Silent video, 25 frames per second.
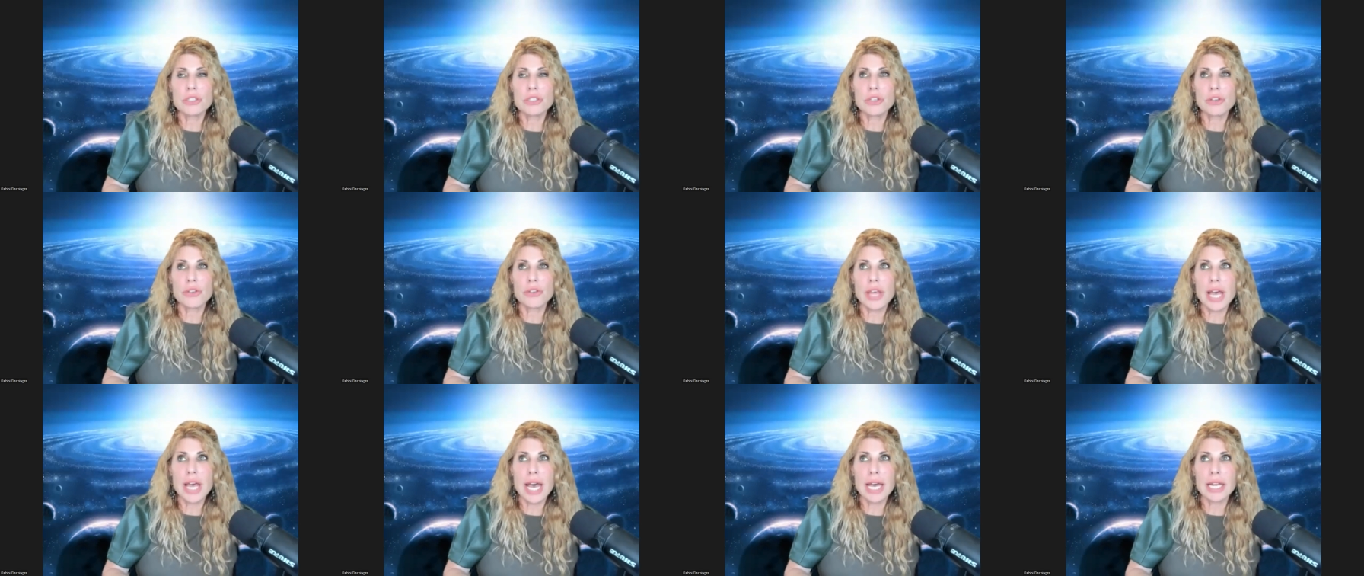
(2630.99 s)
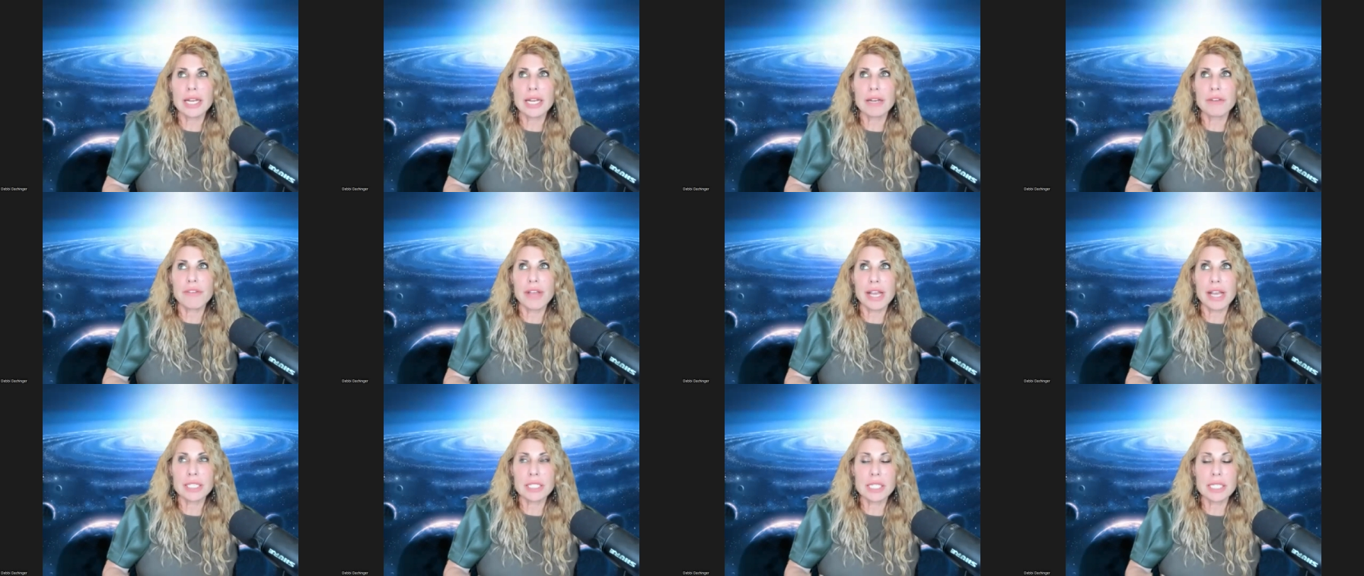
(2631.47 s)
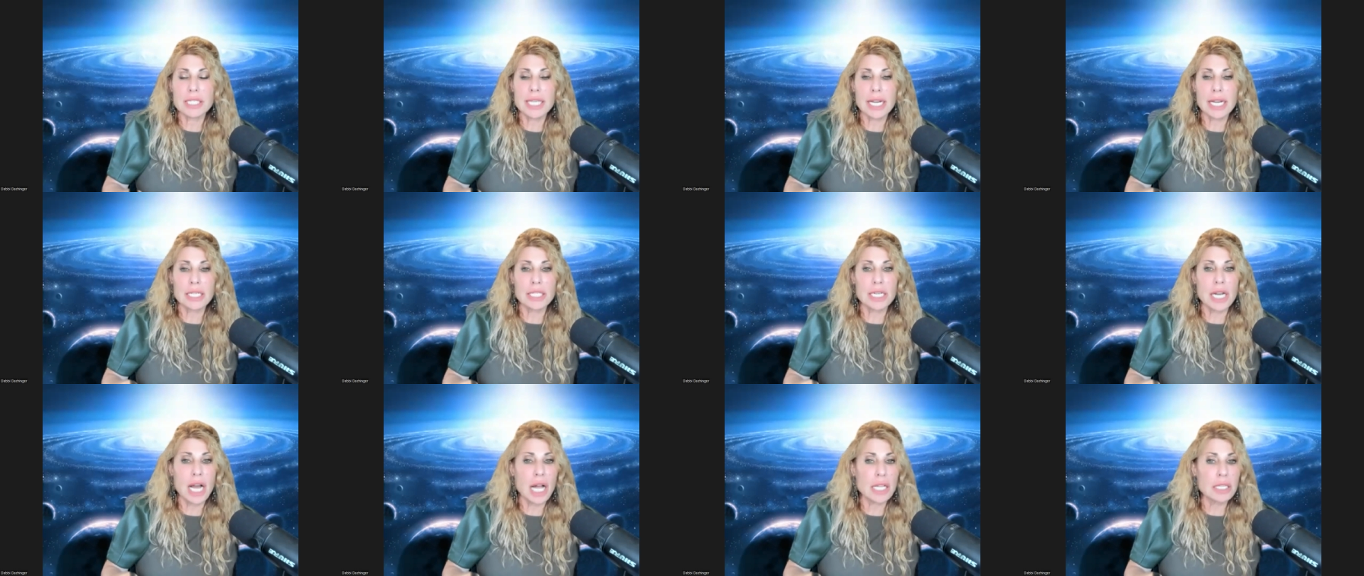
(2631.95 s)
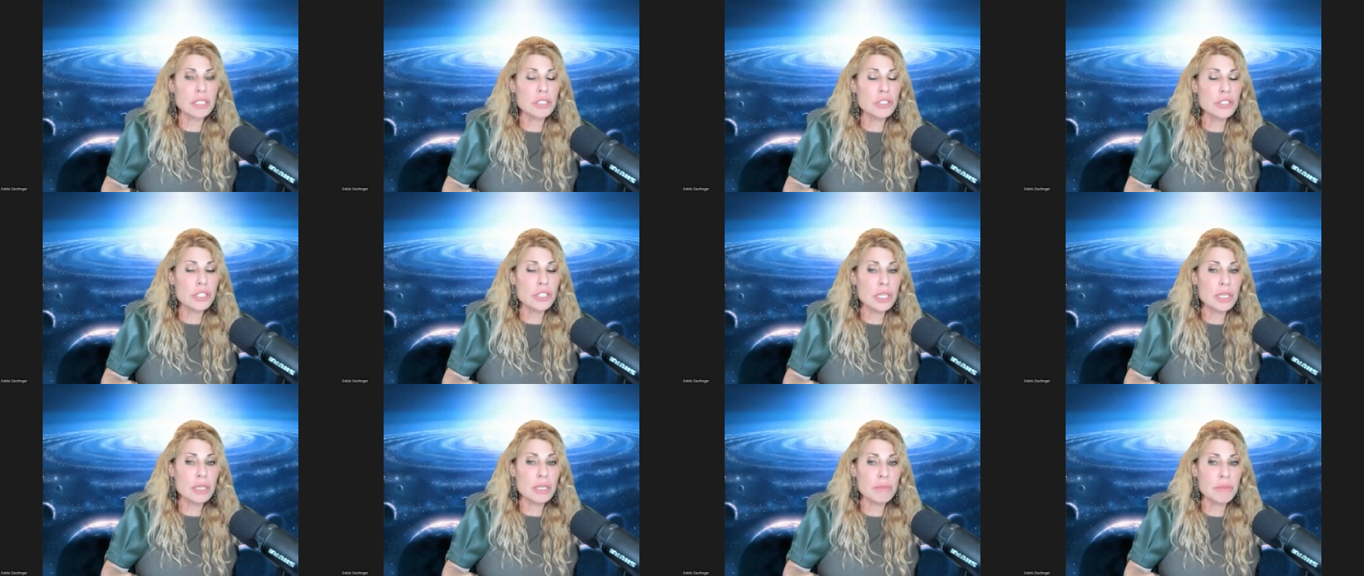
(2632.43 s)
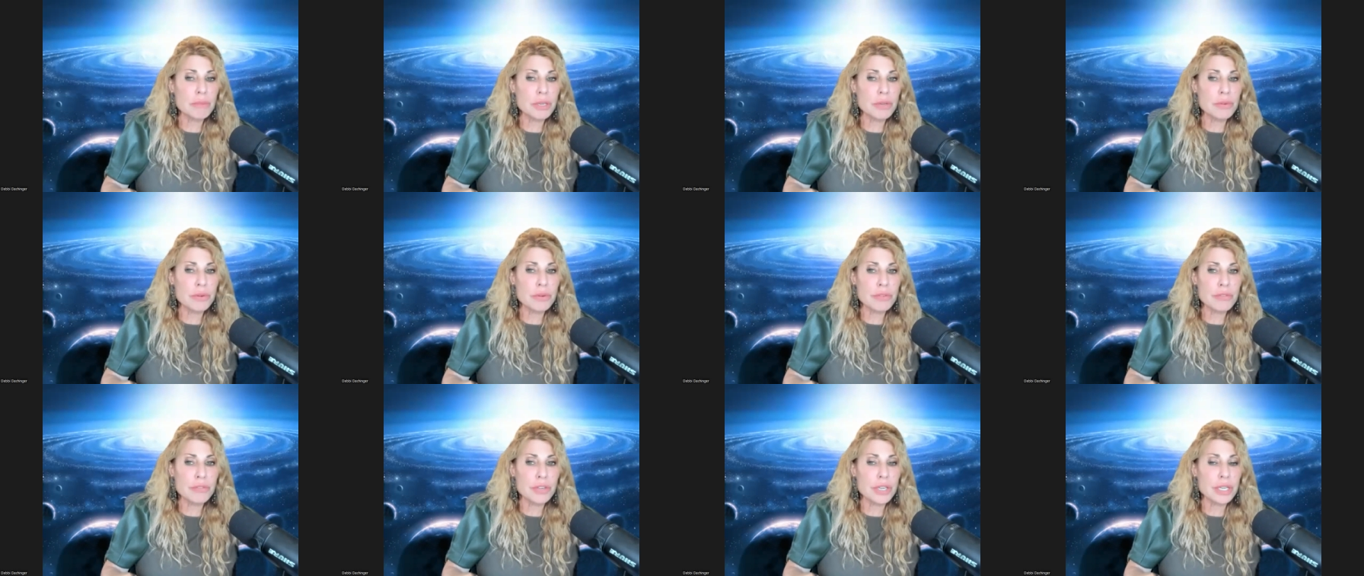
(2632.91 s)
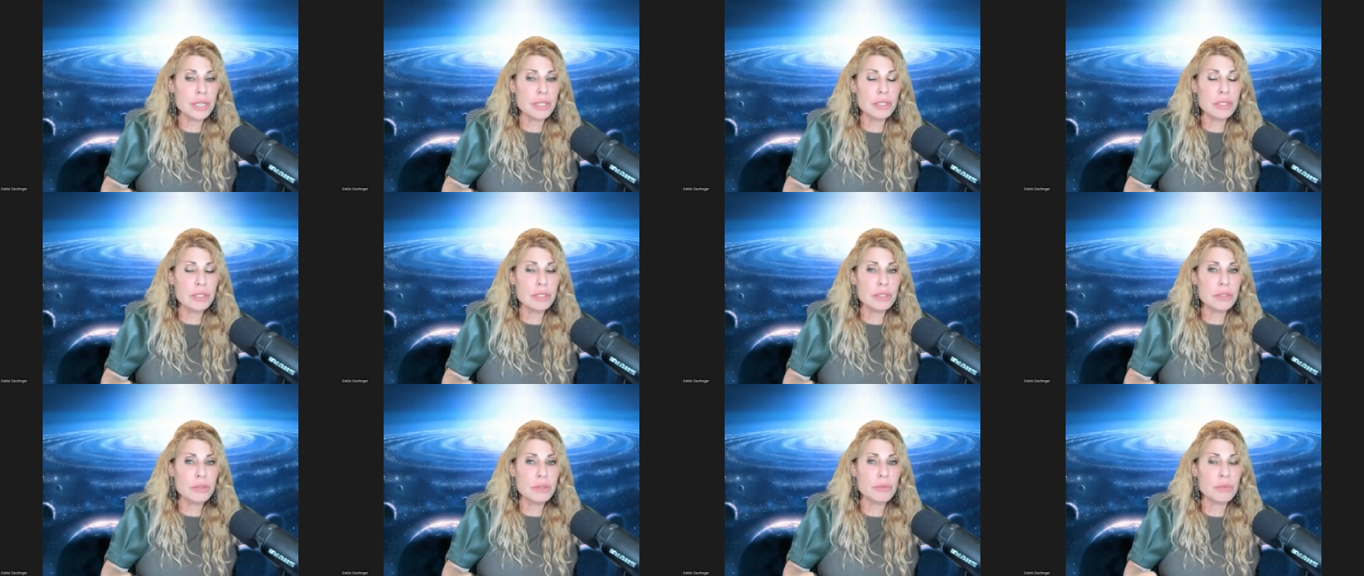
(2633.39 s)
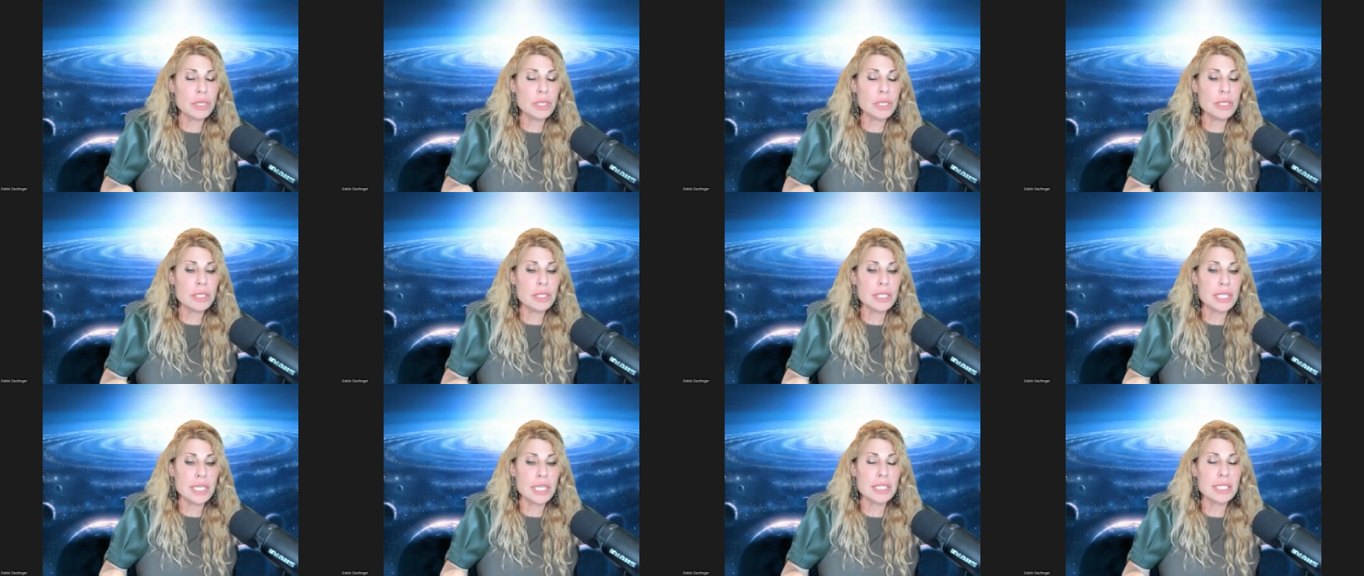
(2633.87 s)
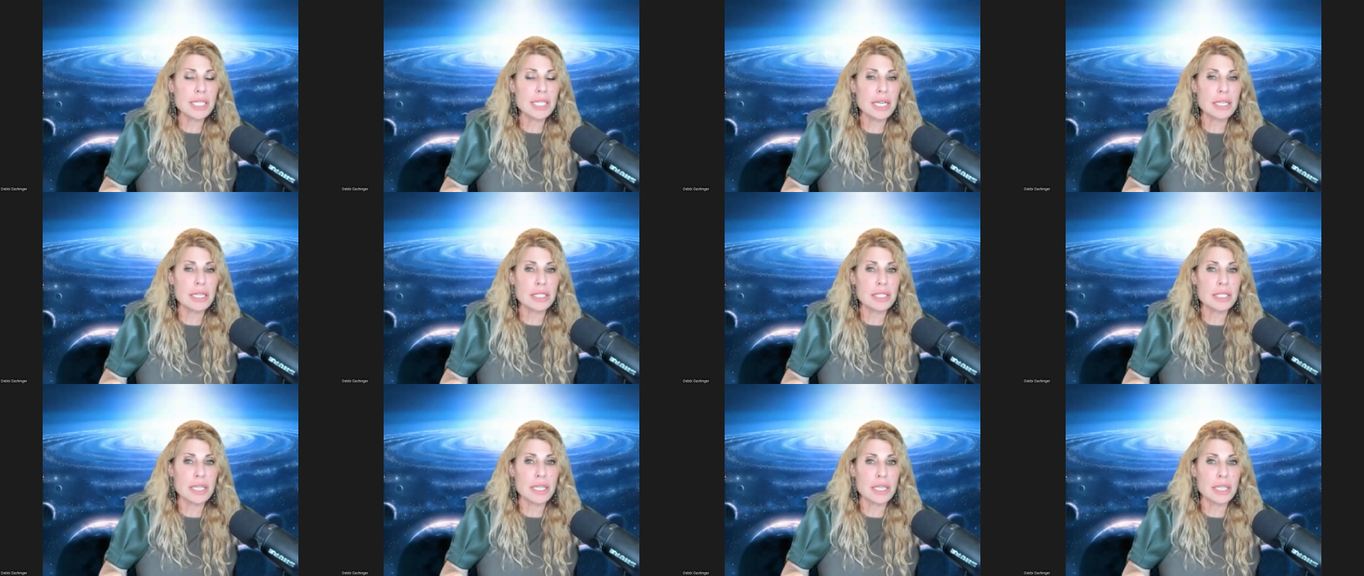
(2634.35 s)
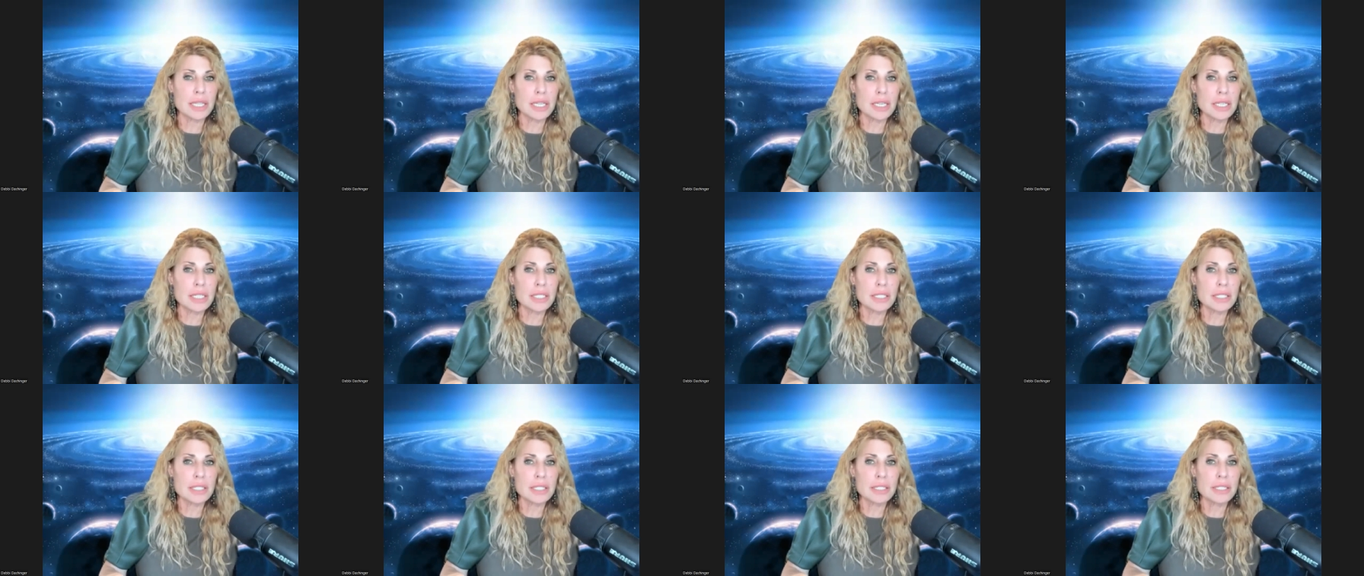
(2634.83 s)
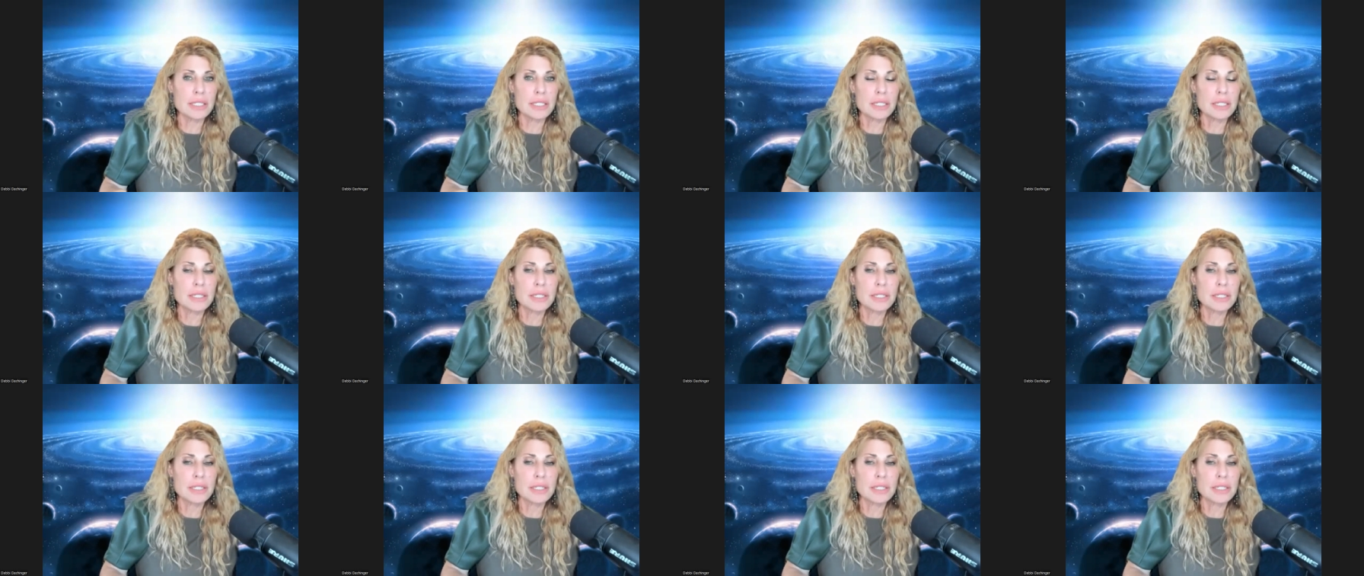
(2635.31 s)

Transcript: so that advanced technology can be revealed? What are the details on this?